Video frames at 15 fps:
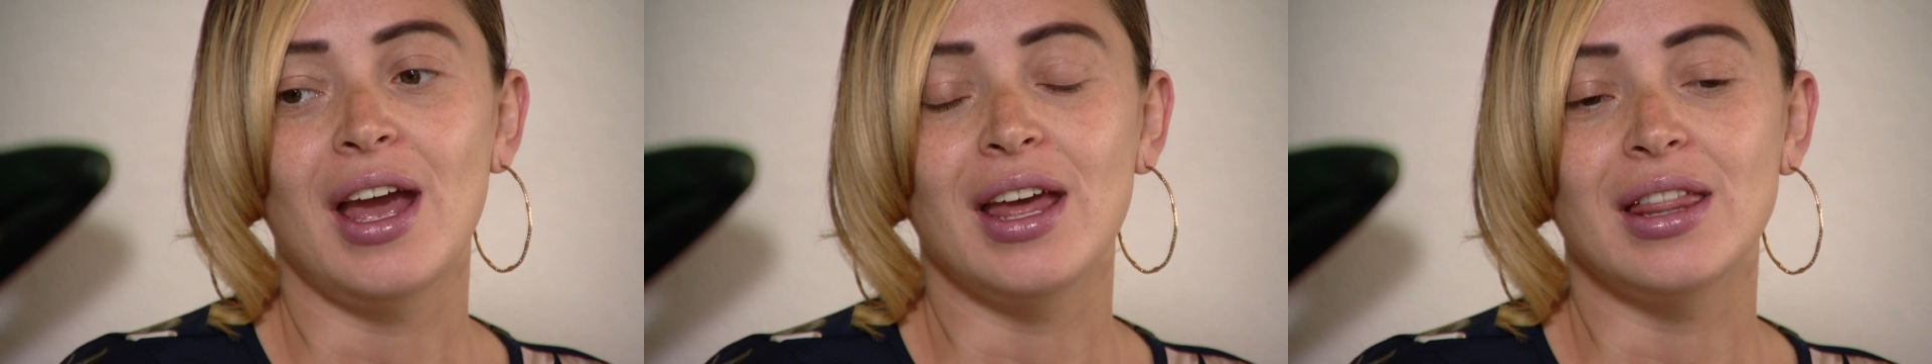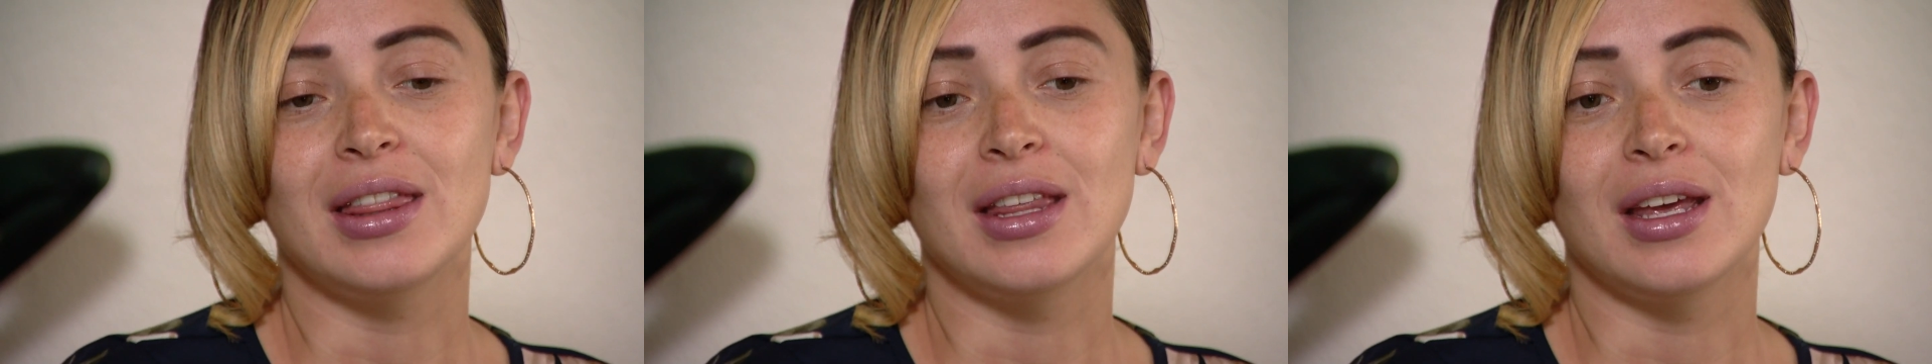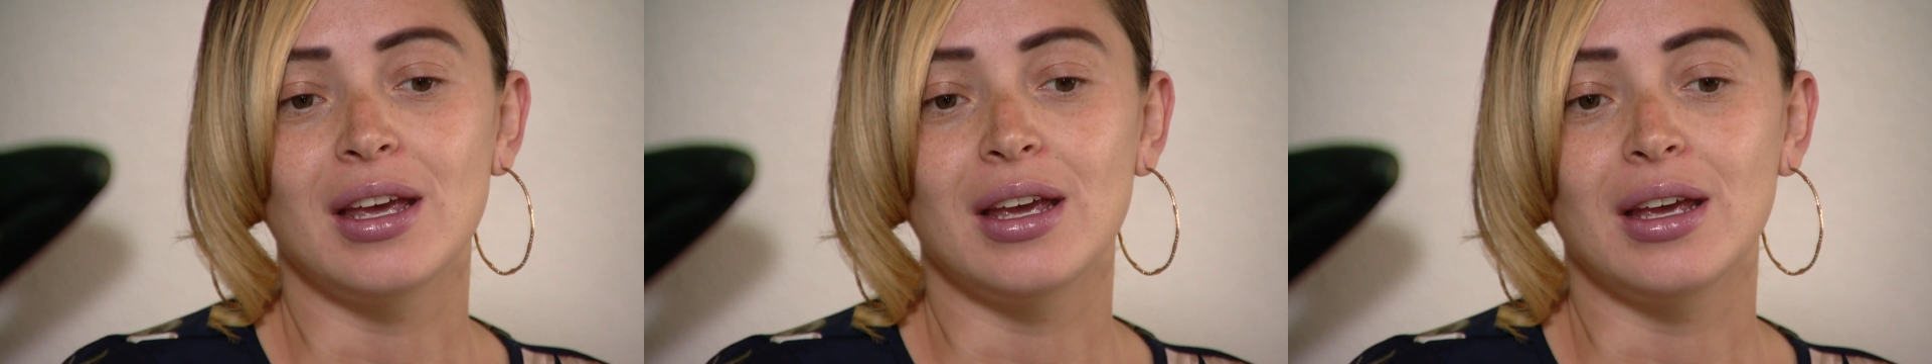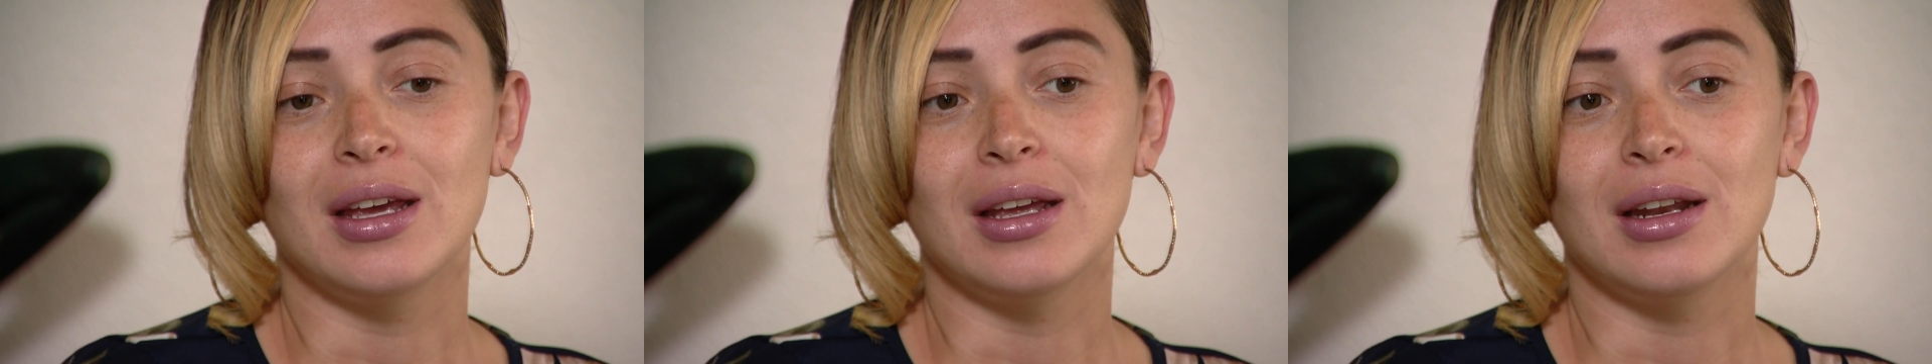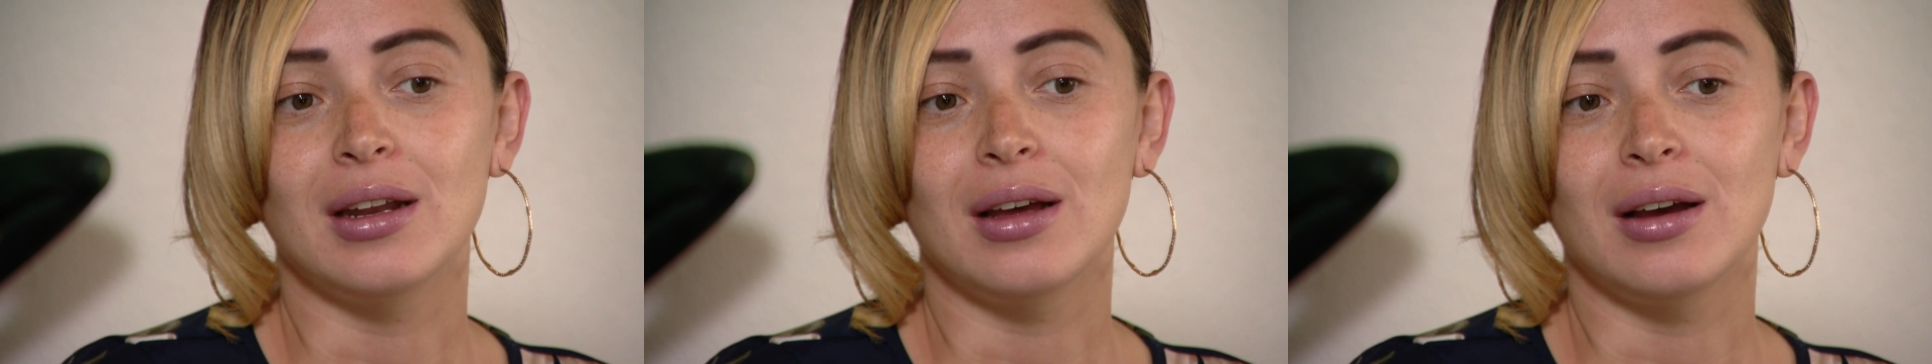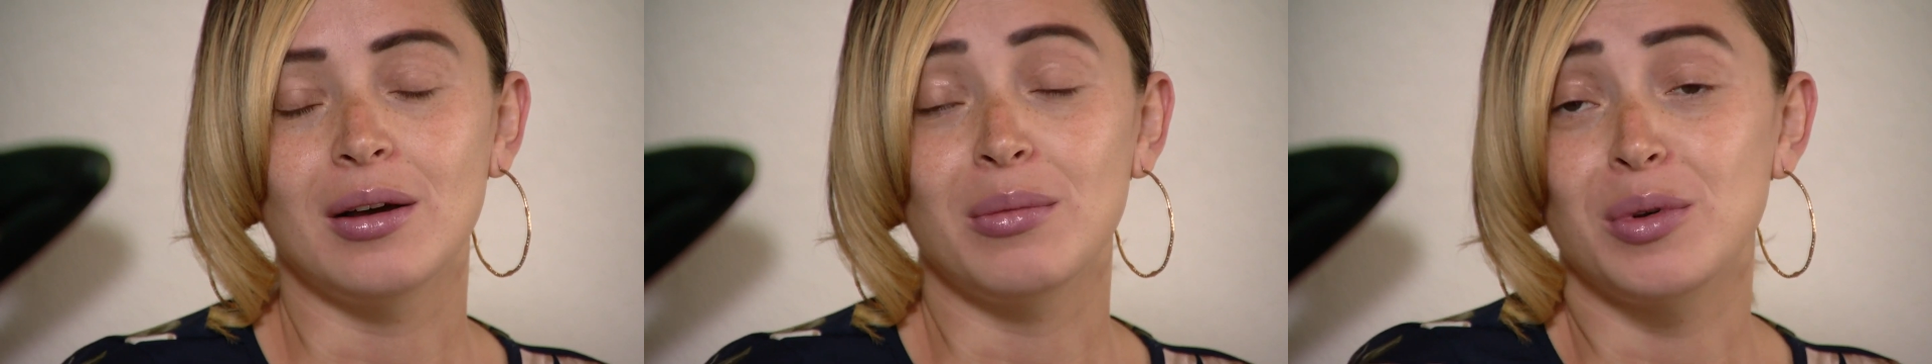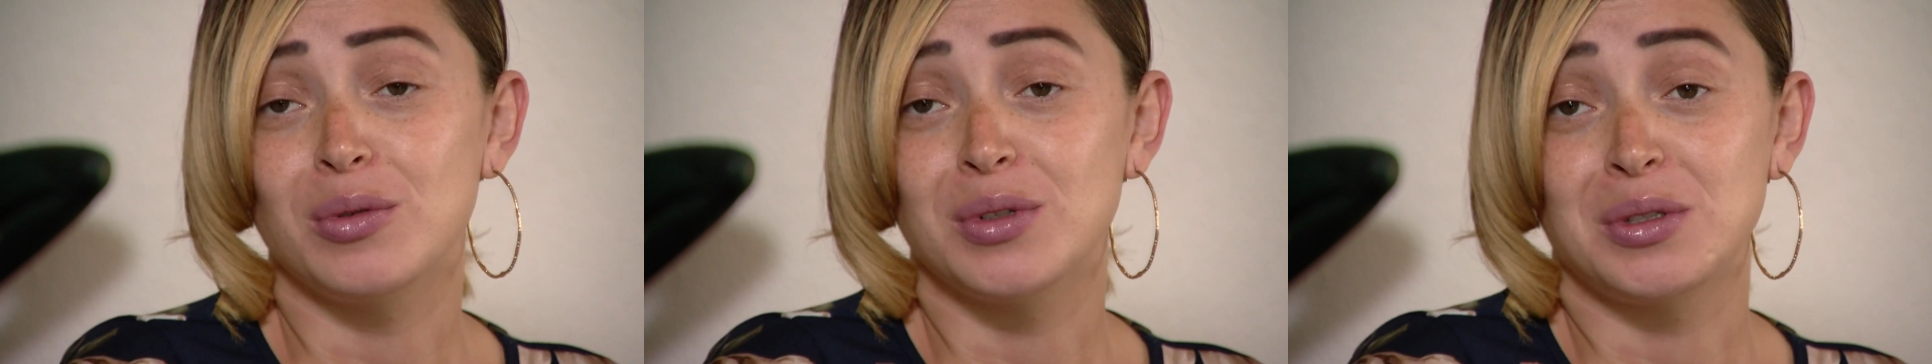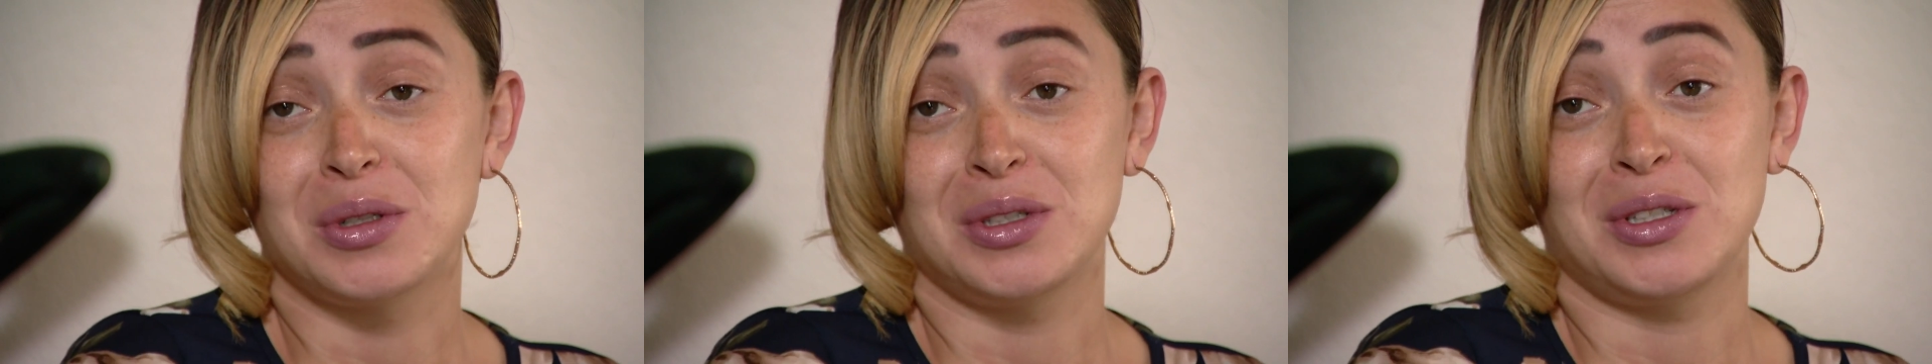and then um, it was